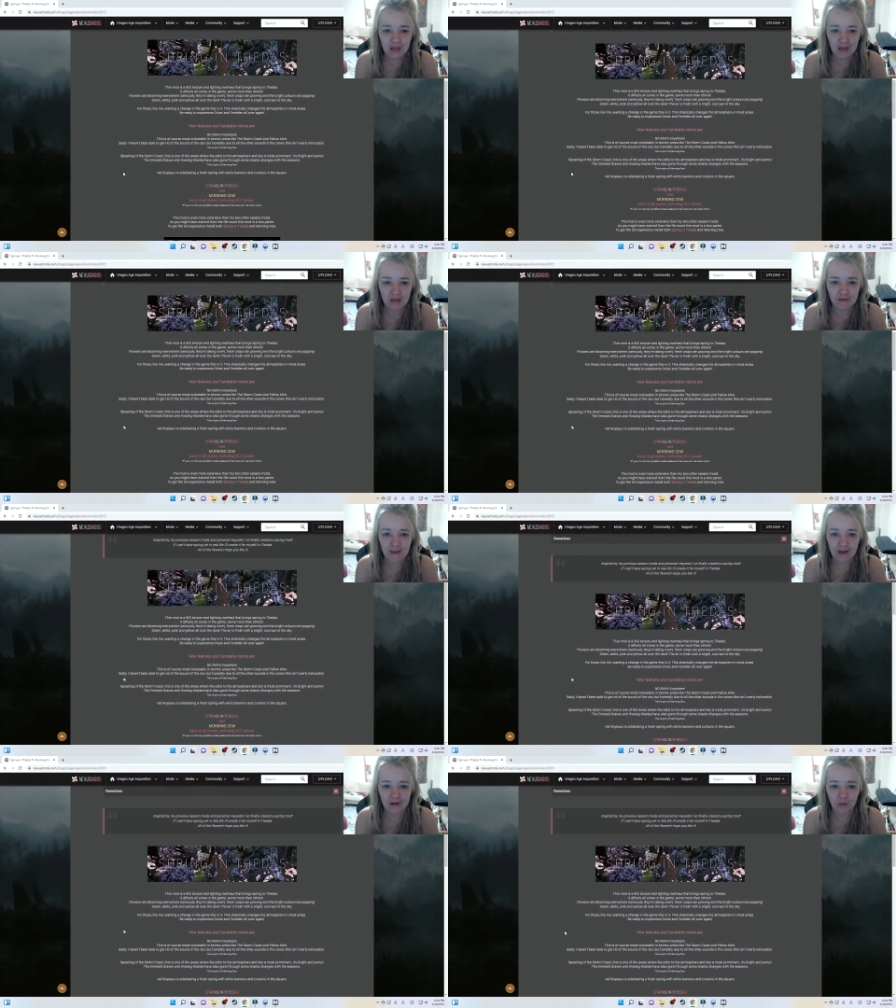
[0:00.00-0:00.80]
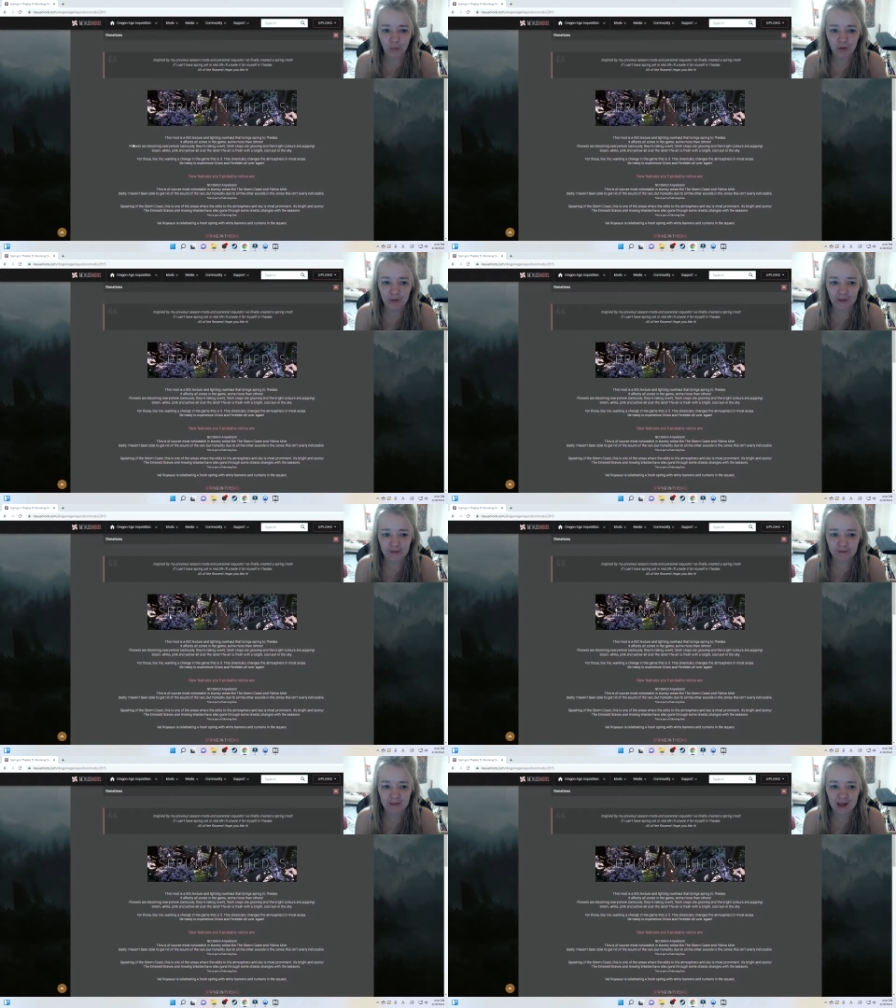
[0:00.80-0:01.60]
is that it'll put like
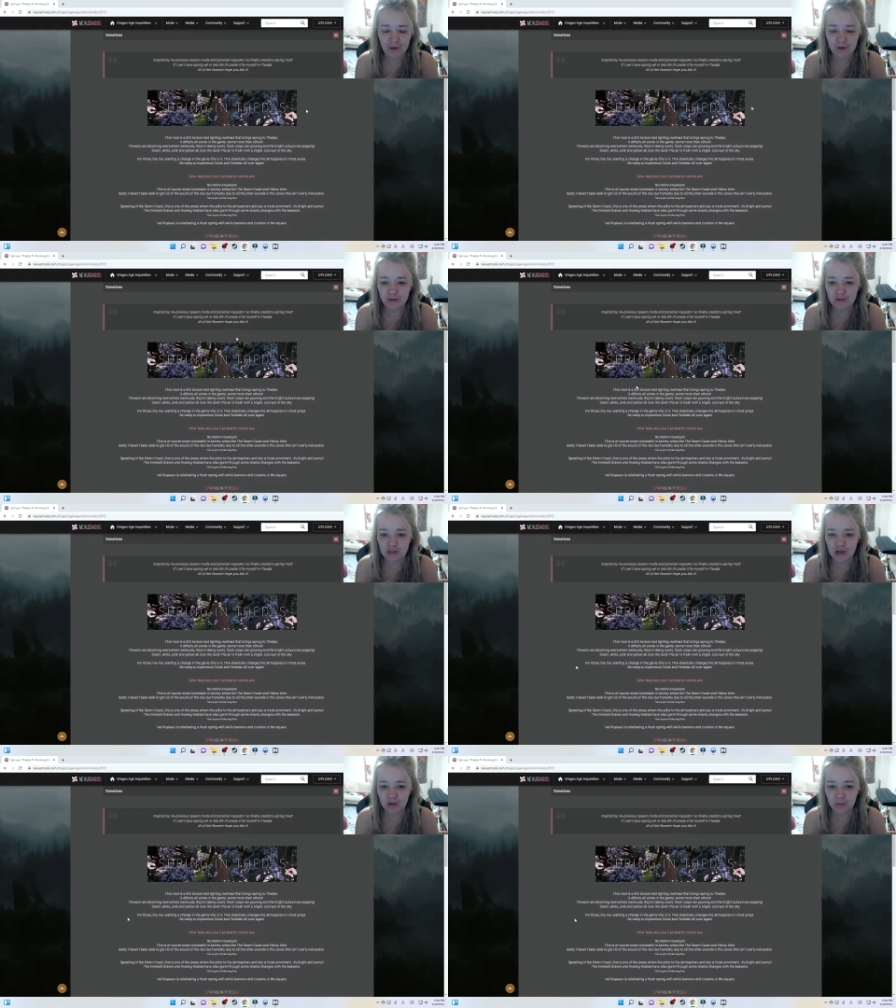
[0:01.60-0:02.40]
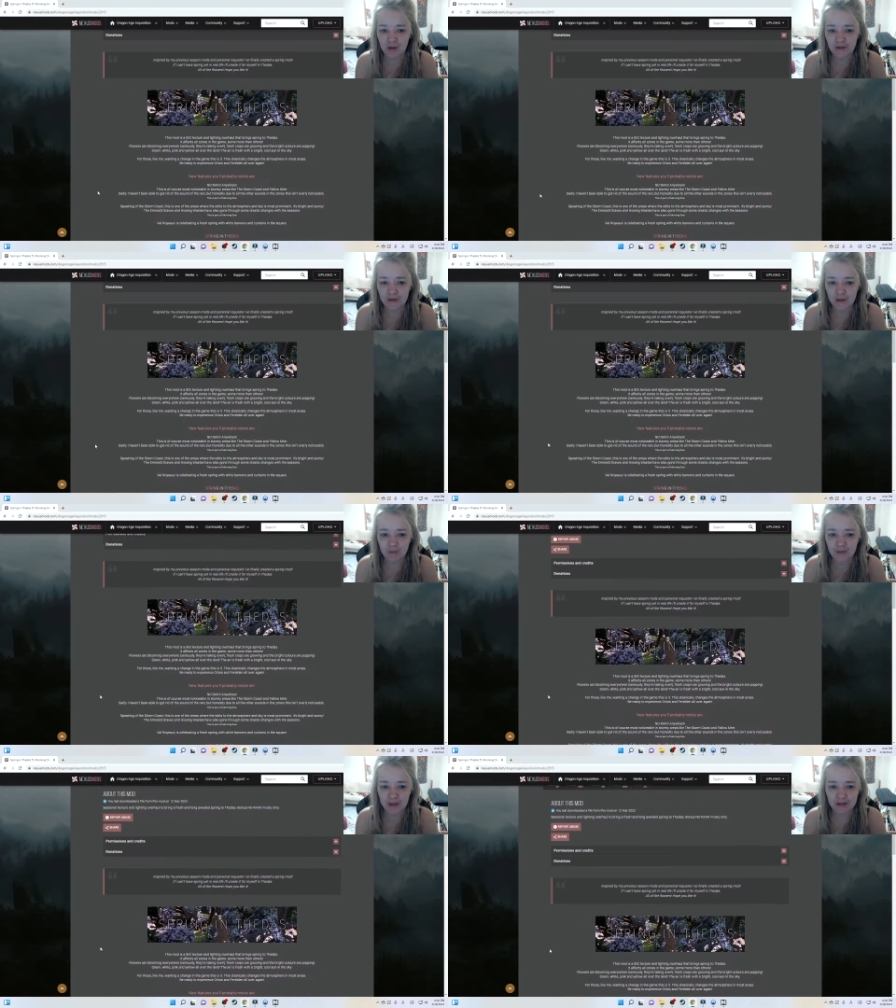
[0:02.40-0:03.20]
flowers and cherry
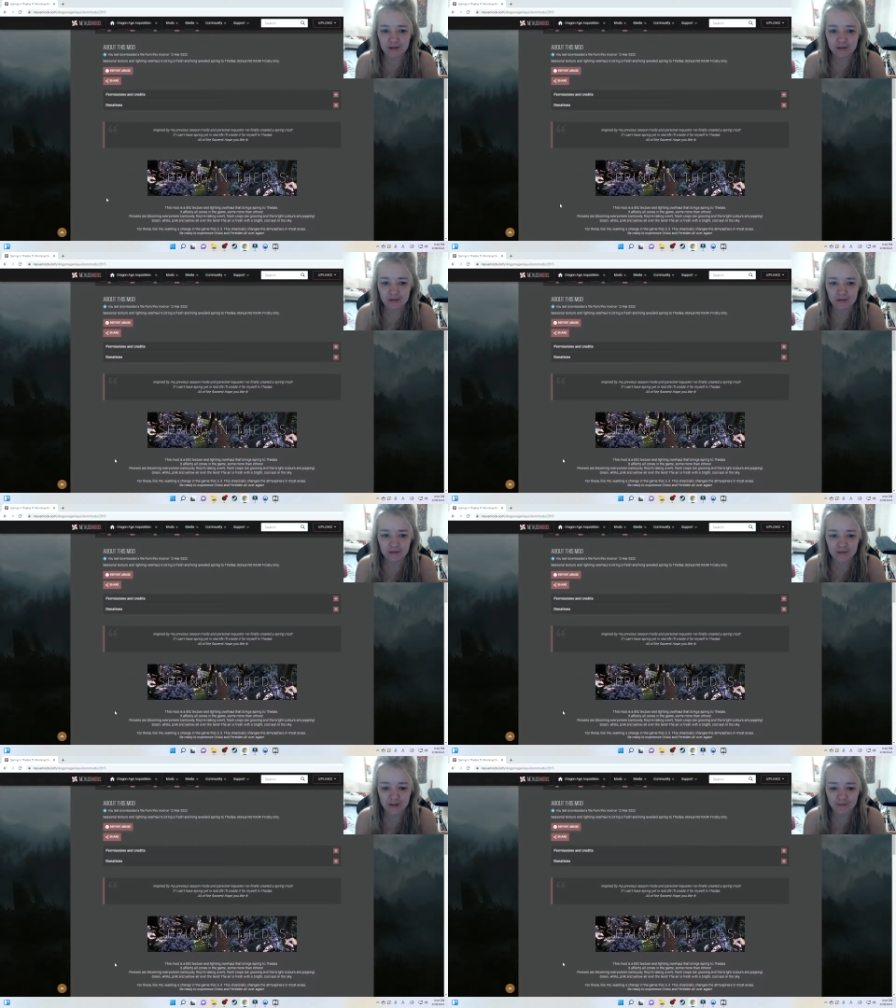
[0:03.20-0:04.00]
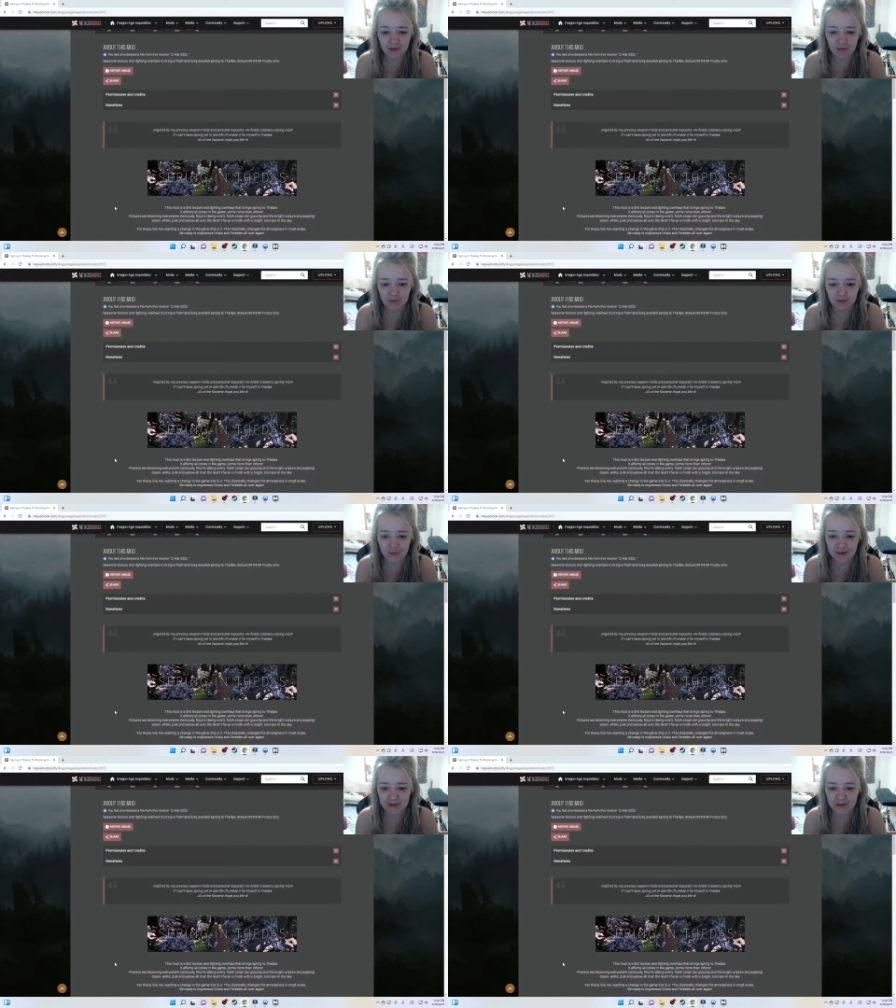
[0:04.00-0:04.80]
blossoms and stuff, and it just
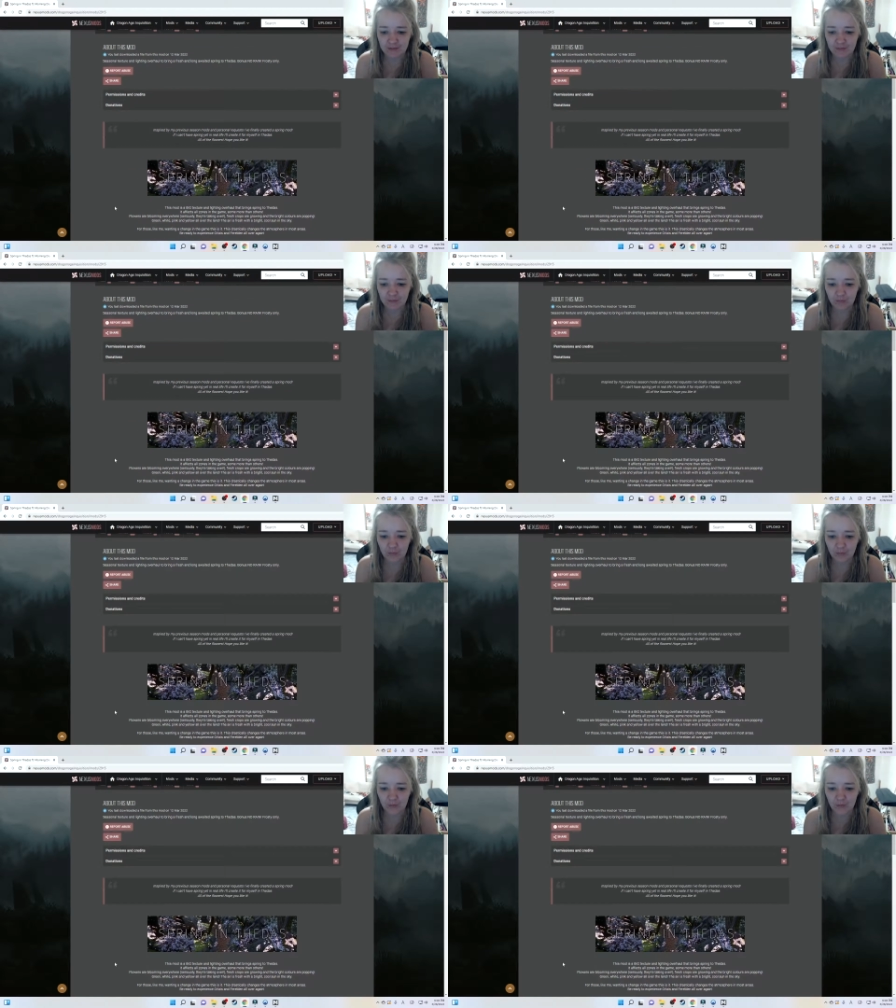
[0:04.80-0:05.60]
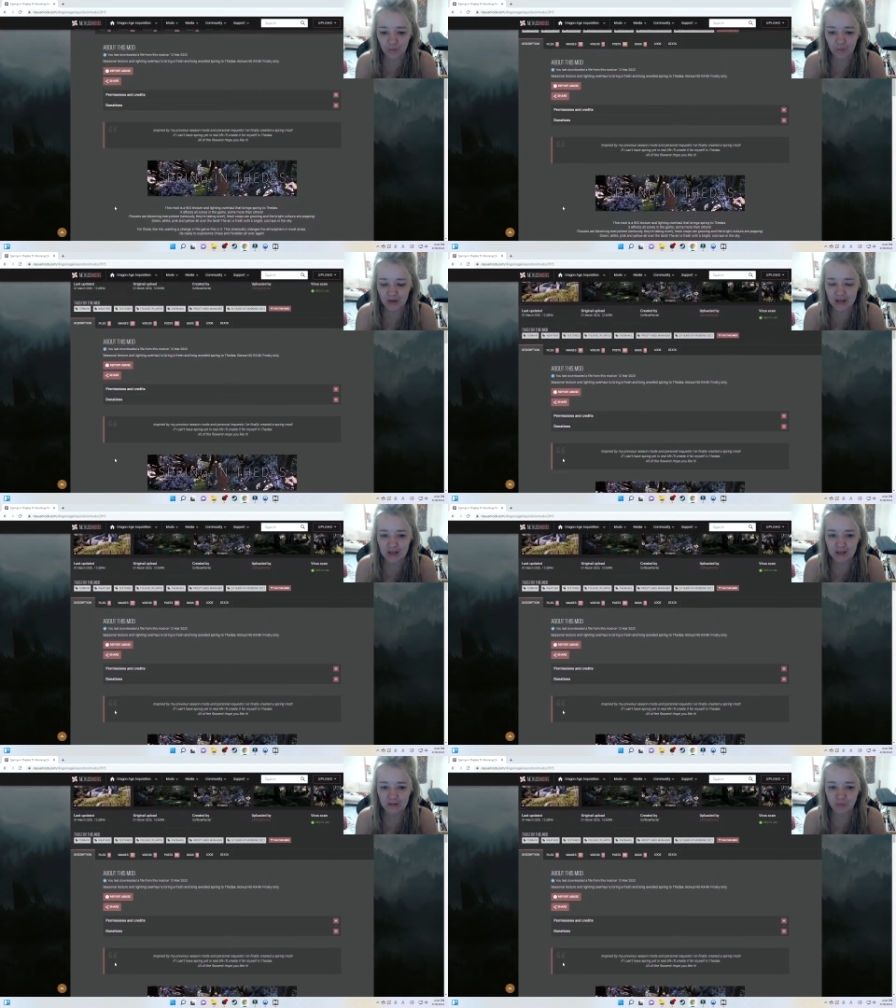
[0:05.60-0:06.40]
makes it
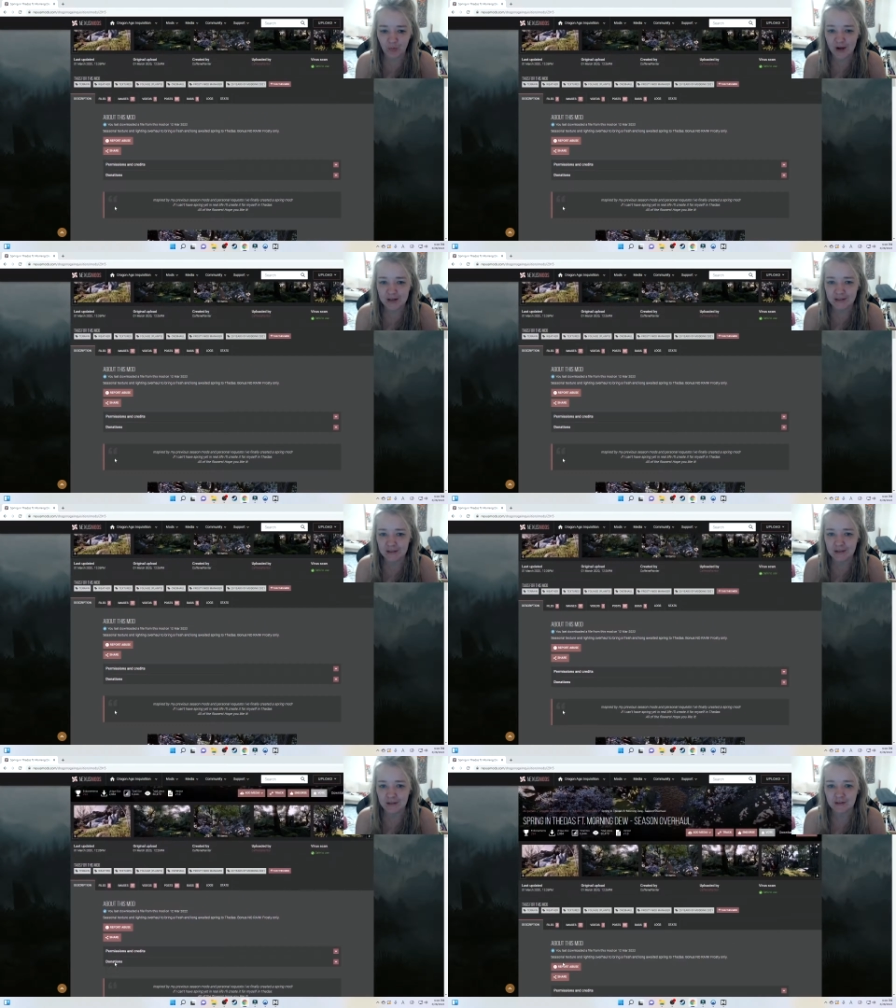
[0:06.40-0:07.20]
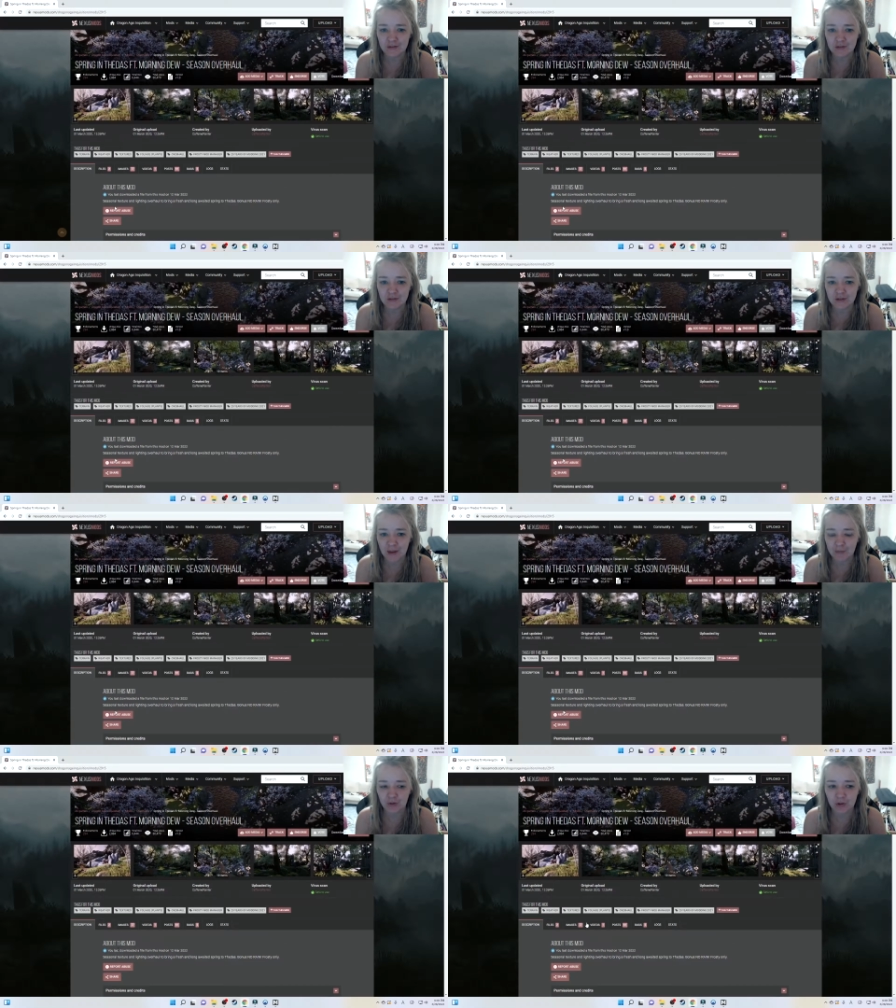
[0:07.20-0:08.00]
springy and bright, and it's just
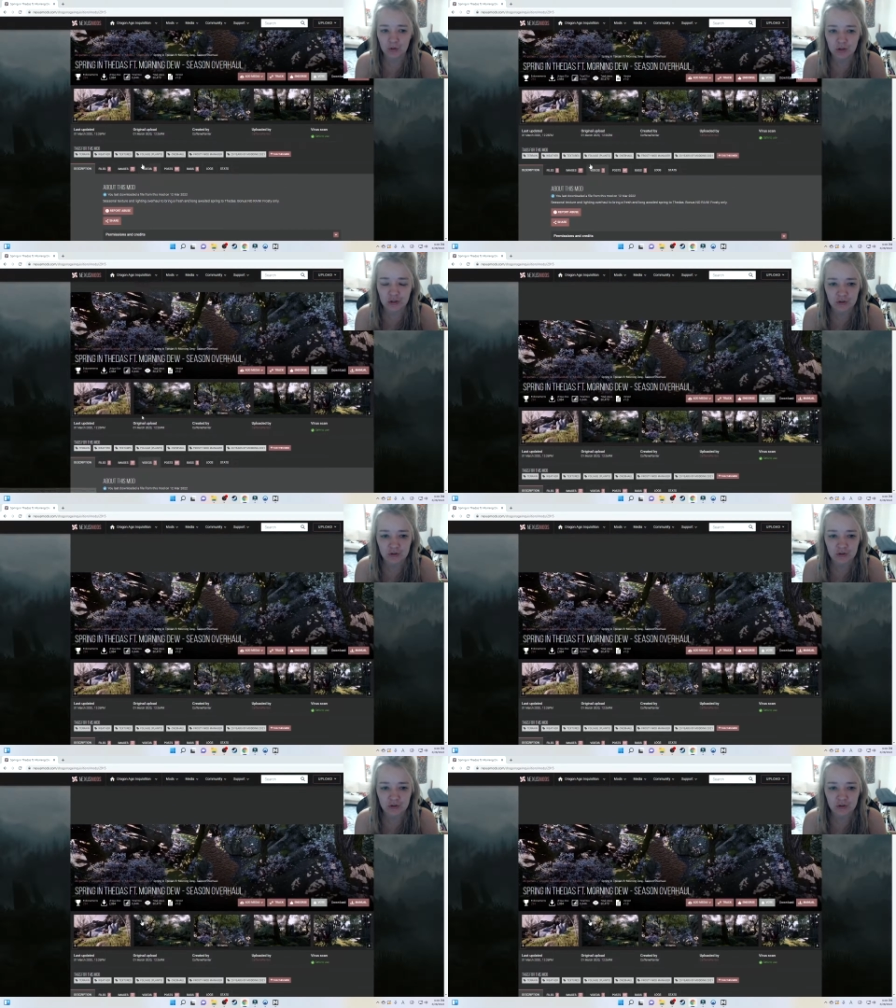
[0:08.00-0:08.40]
absolutely gorgeous.